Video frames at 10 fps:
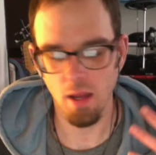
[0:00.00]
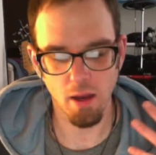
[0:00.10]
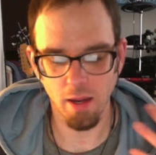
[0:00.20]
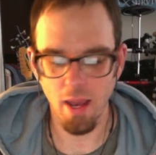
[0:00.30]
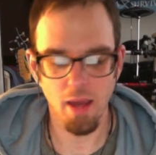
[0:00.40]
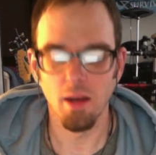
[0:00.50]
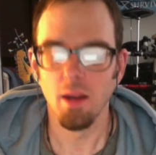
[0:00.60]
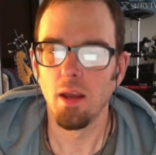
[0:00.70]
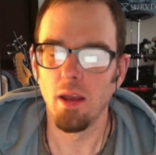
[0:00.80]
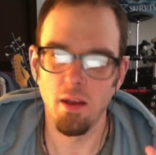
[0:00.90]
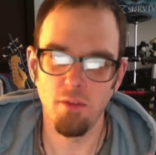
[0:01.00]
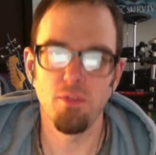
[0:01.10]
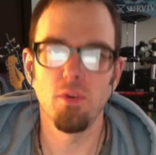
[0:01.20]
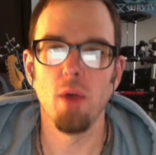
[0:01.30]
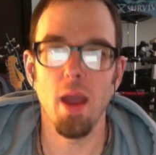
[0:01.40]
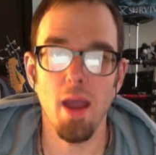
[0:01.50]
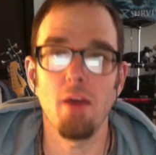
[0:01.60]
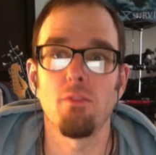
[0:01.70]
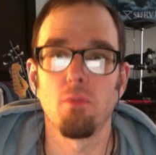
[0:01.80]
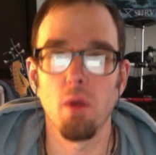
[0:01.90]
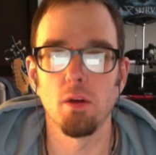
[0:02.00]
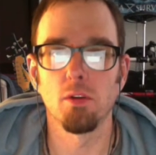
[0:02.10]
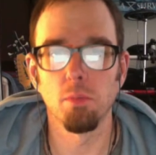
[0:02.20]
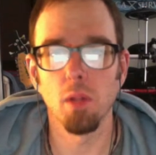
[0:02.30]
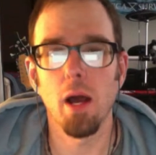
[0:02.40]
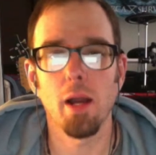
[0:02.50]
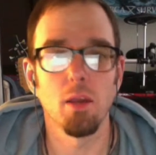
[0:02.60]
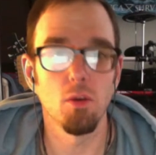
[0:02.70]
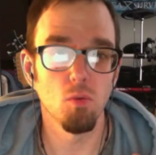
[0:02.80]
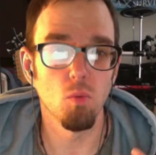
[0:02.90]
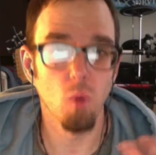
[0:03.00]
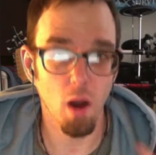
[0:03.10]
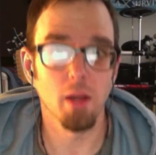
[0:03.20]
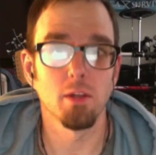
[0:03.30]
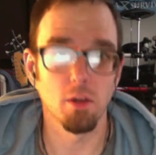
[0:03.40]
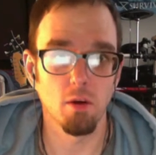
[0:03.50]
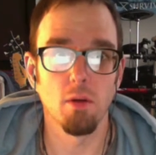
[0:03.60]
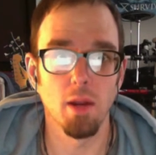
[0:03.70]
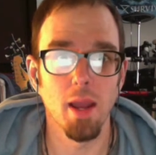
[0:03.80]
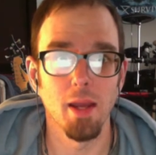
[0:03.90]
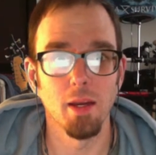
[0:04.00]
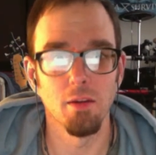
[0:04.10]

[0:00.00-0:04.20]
again, if you have writer's block, you want to create,